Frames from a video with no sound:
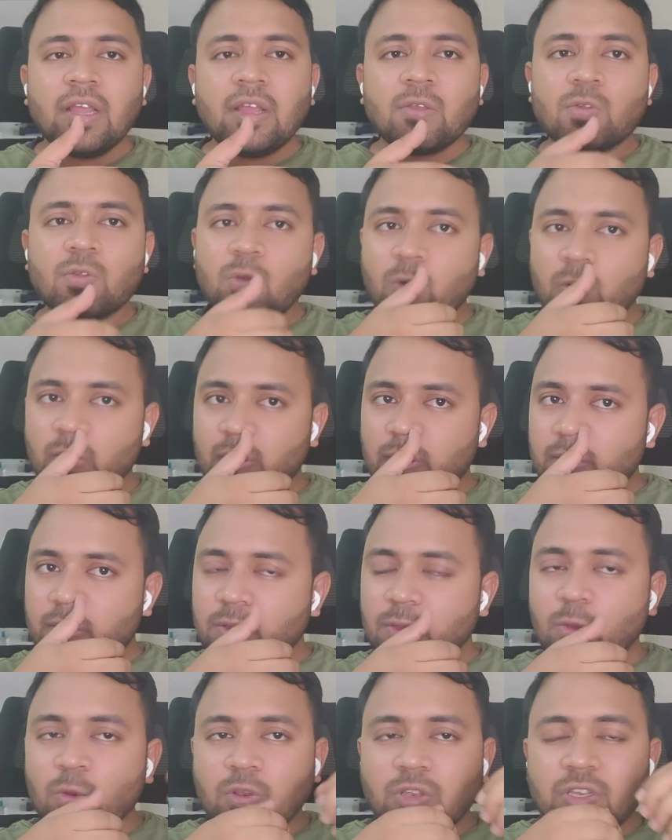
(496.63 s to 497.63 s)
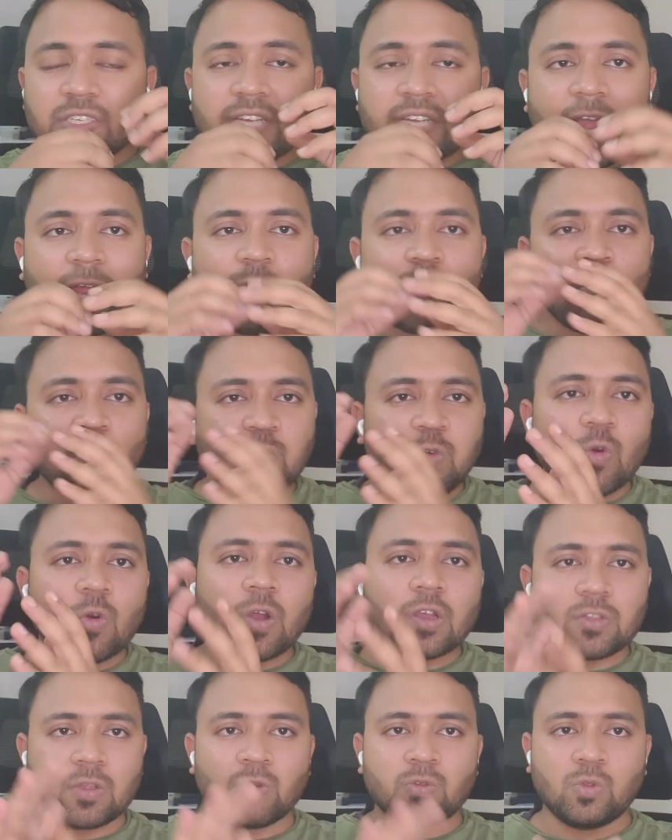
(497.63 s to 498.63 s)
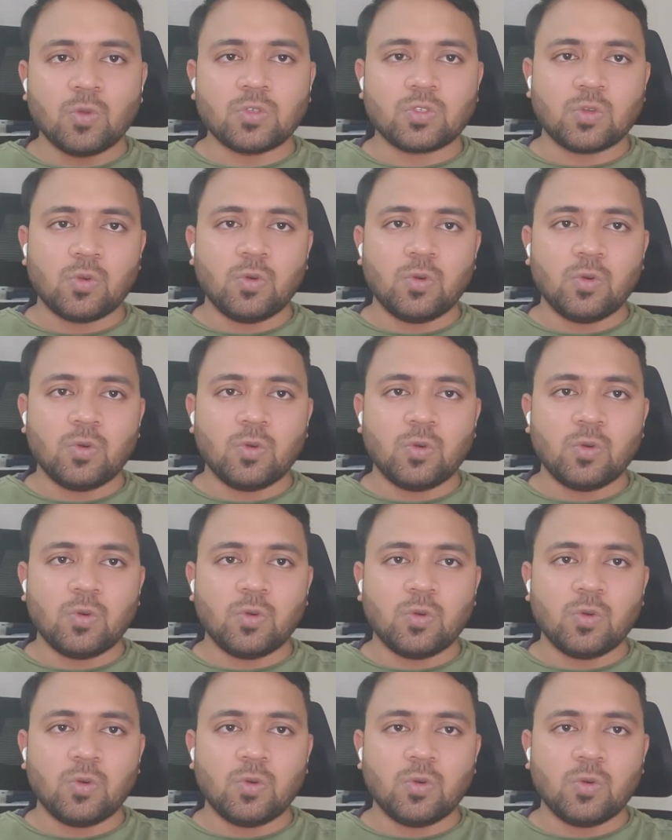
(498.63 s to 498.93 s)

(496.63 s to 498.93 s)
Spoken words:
So you try to focus on those